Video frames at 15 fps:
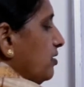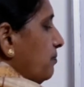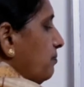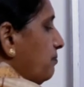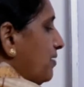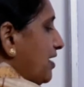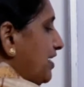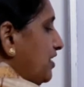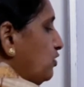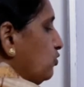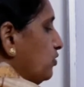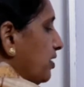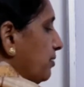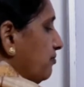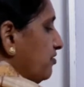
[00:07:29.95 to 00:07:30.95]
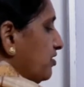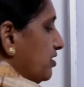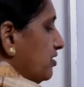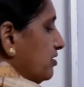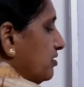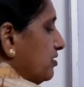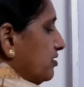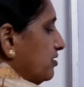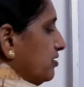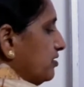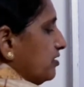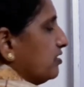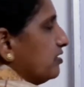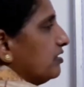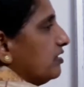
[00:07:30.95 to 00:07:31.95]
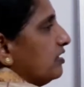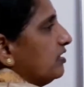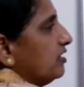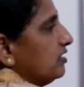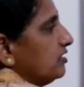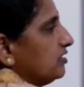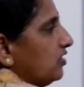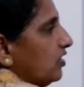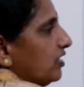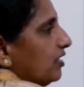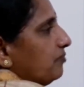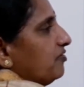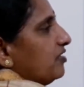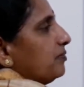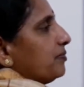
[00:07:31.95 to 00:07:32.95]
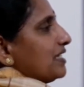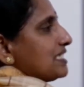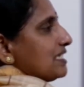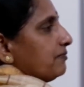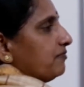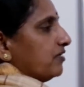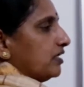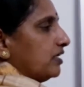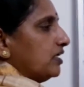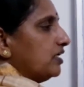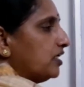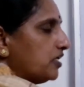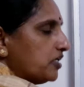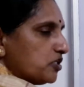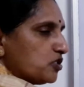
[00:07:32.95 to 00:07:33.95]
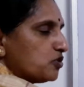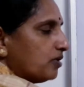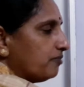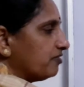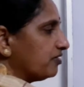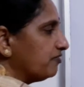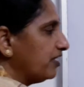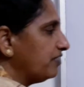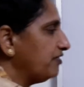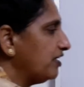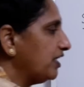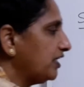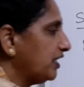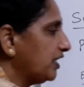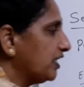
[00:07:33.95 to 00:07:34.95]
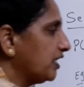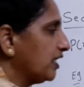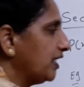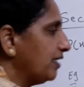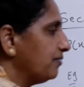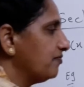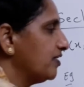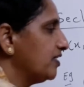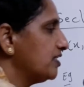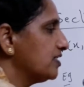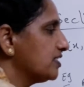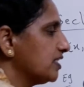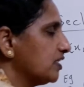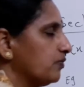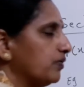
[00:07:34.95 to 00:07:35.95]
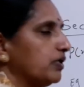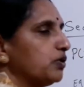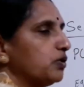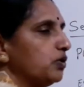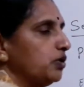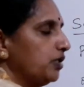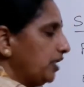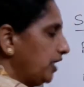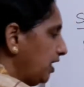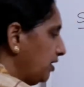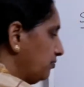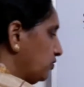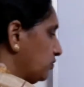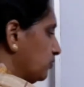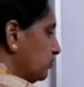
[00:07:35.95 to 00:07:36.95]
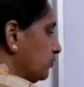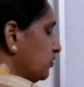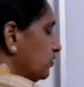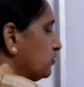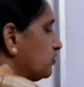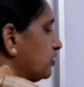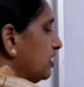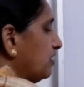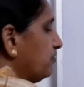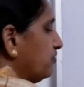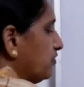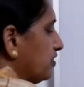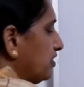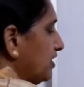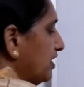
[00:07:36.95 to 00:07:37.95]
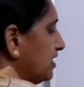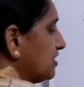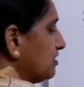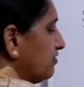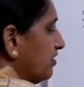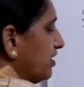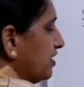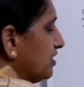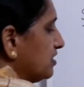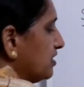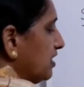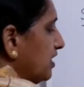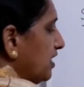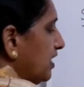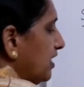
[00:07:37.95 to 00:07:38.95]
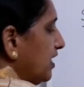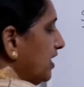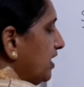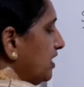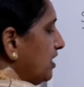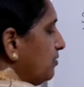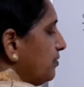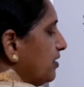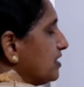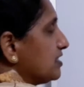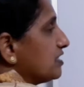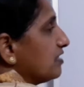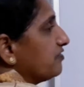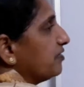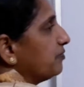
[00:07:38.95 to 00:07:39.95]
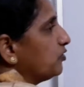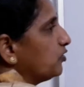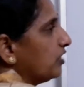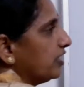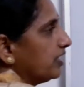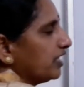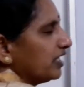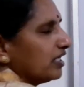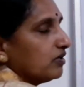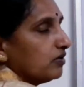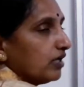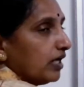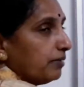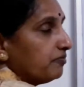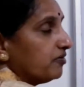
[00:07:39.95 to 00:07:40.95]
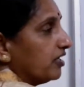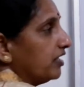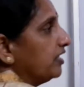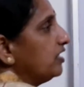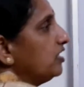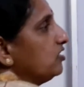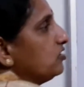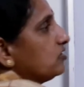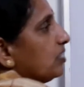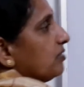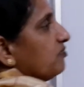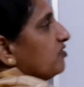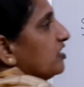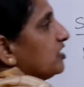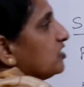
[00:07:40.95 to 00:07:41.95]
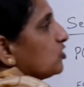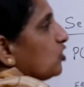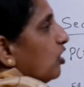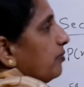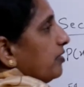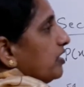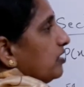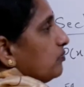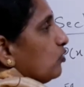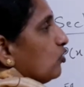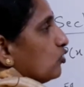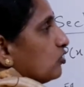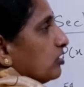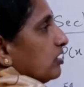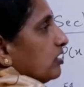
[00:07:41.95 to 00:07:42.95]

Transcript: by 2M1. Is it not? M1 plus M1 is to M1. Why we are taking? M1 is equal to M2. So therefore next one is, again in place of M2 you are taking M1. So M1 is common in both